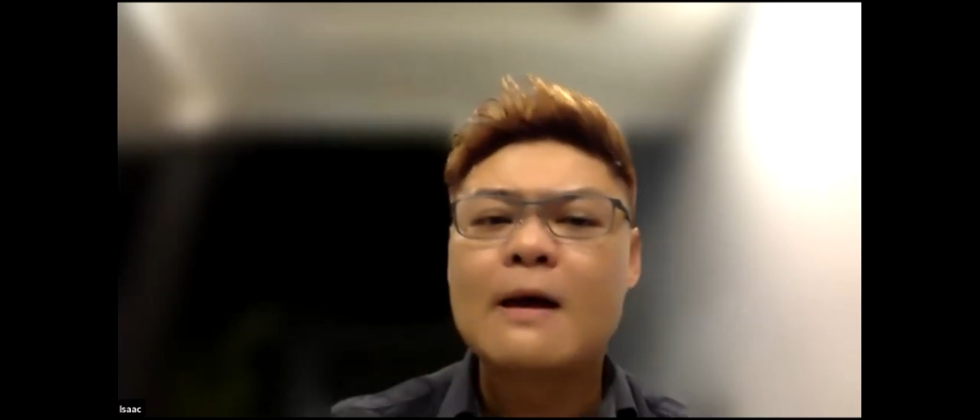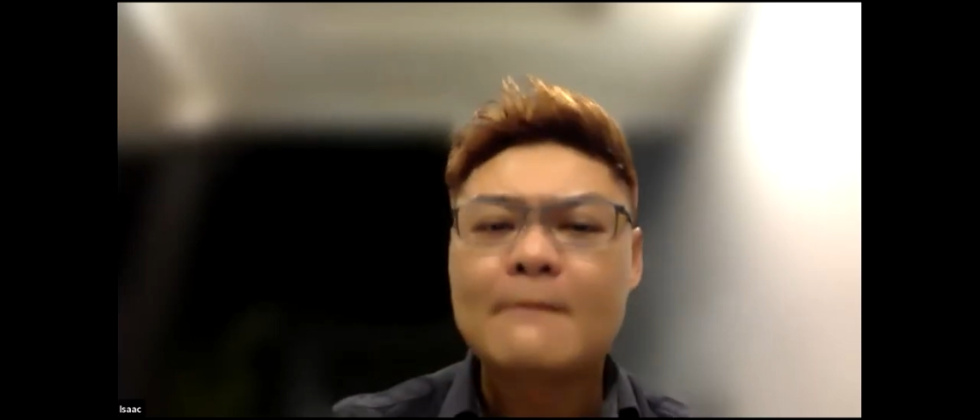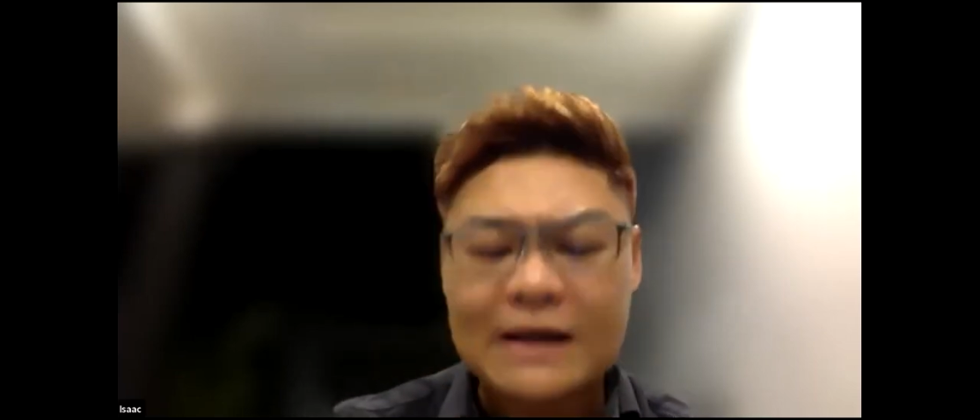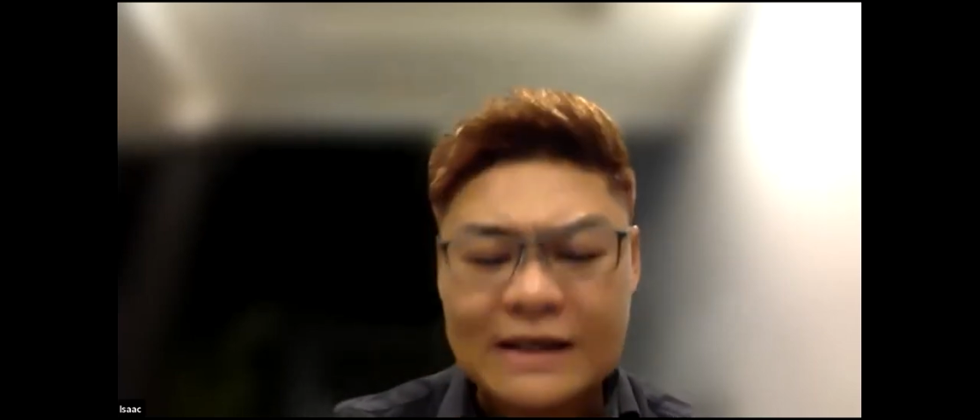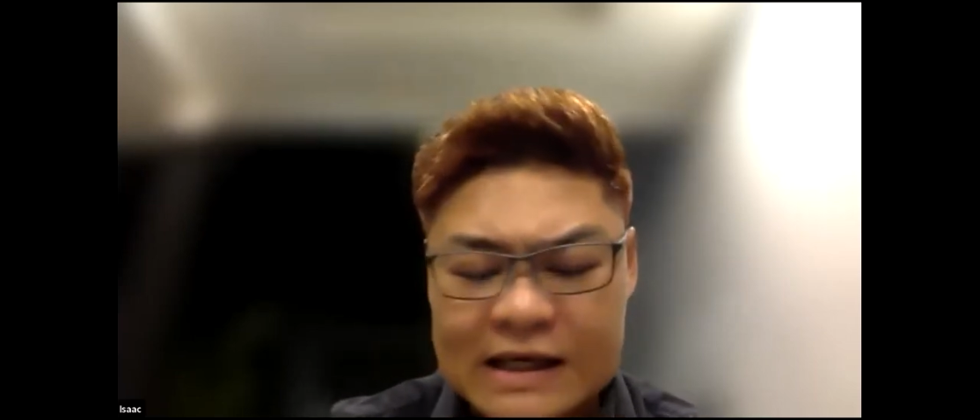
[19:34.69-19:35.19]

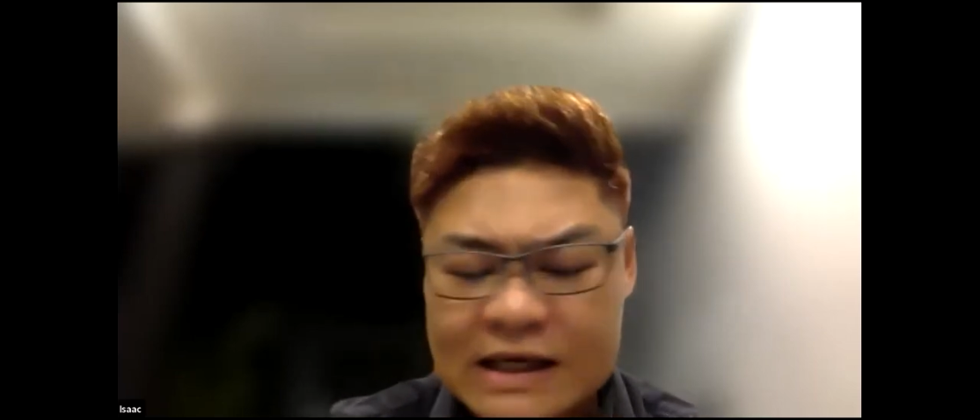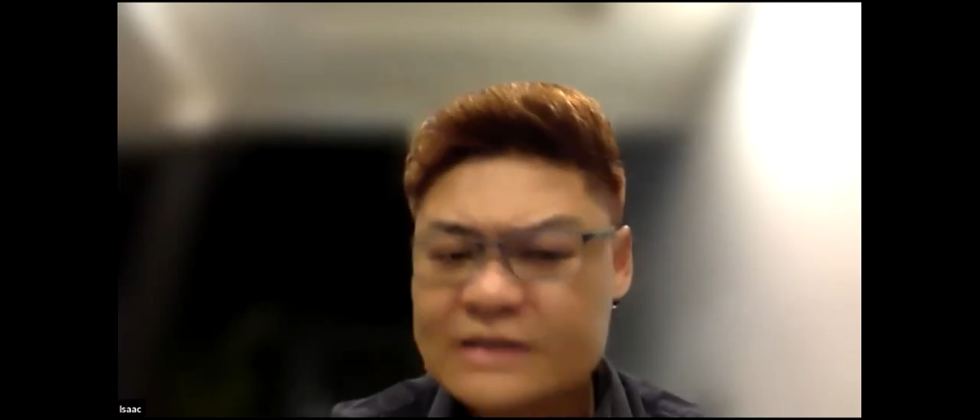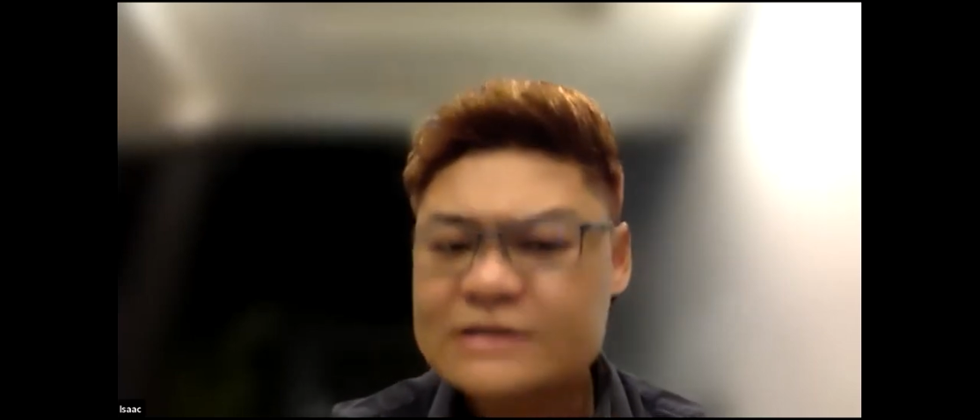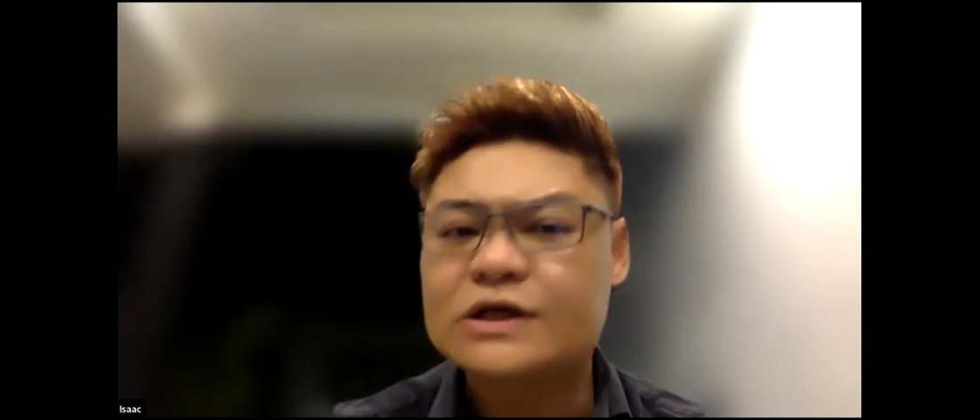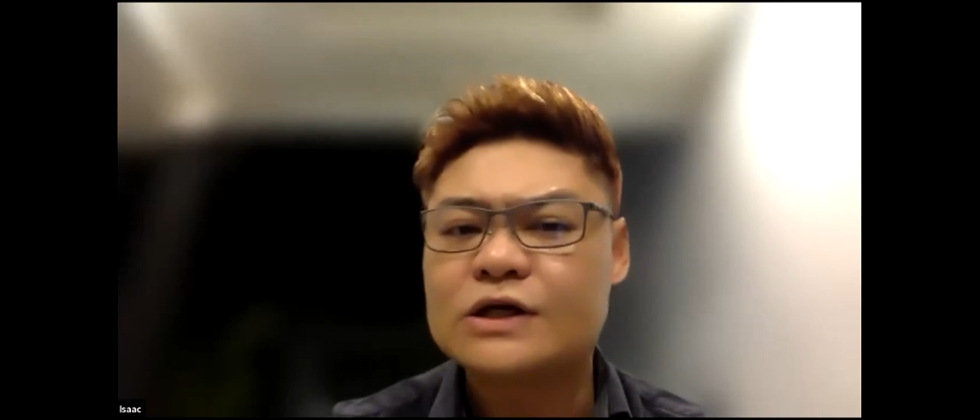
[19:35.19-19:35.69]
But
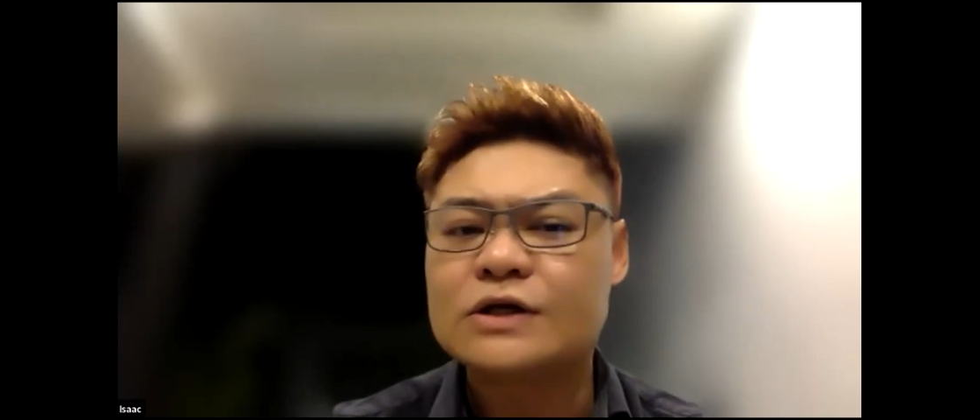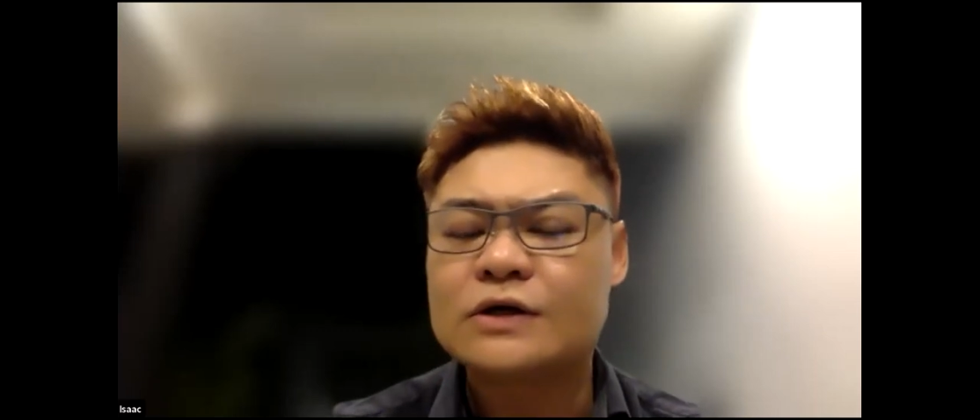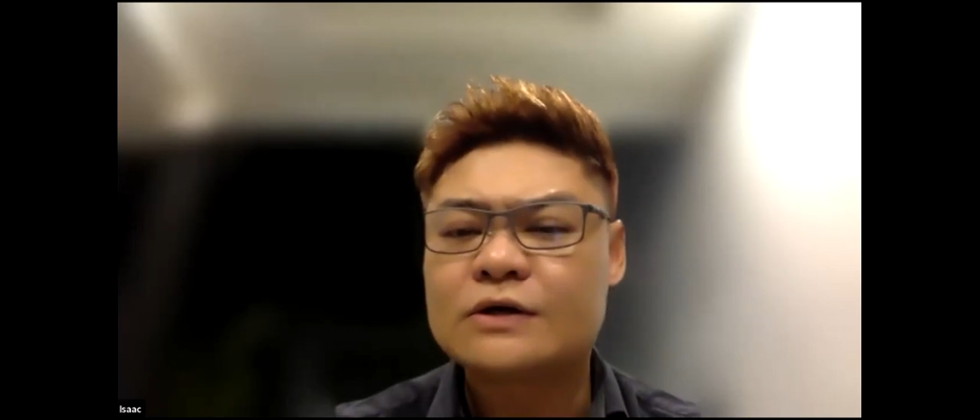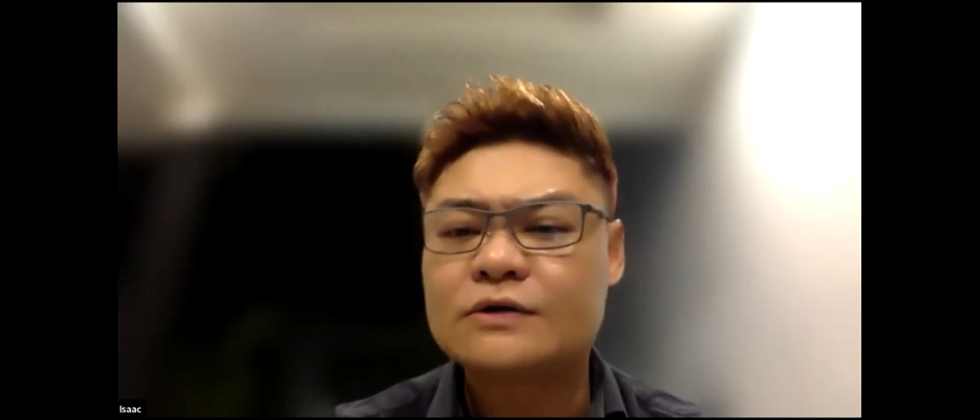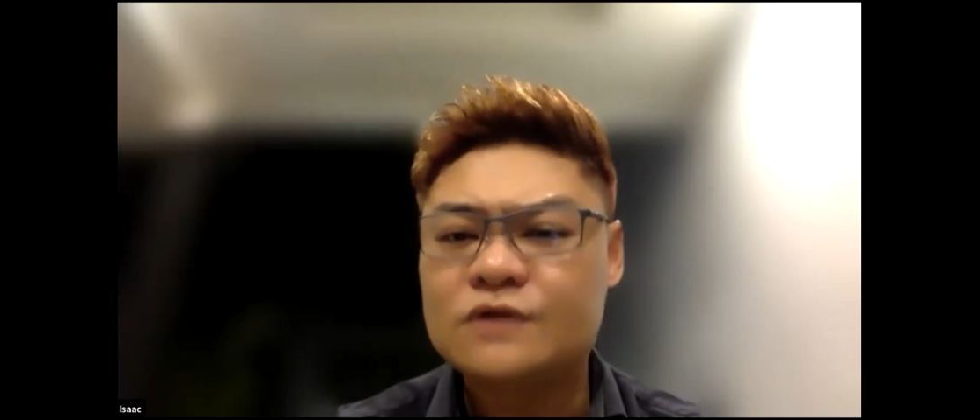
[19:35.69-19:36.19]
again, you
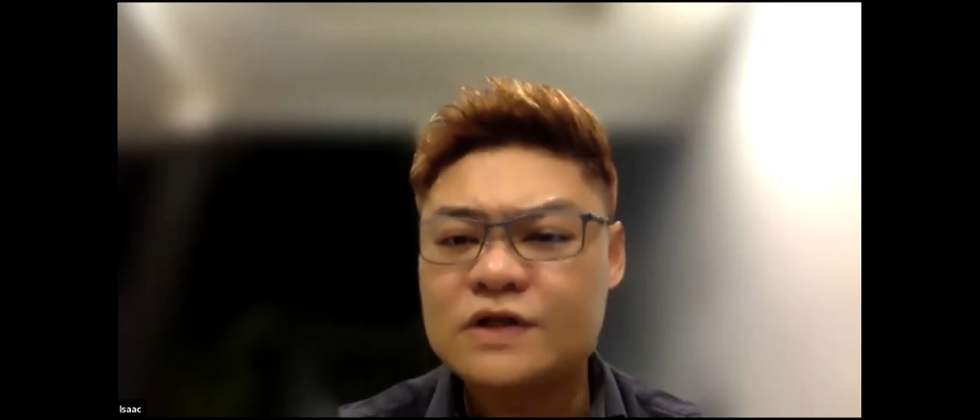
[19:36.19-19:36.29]
know,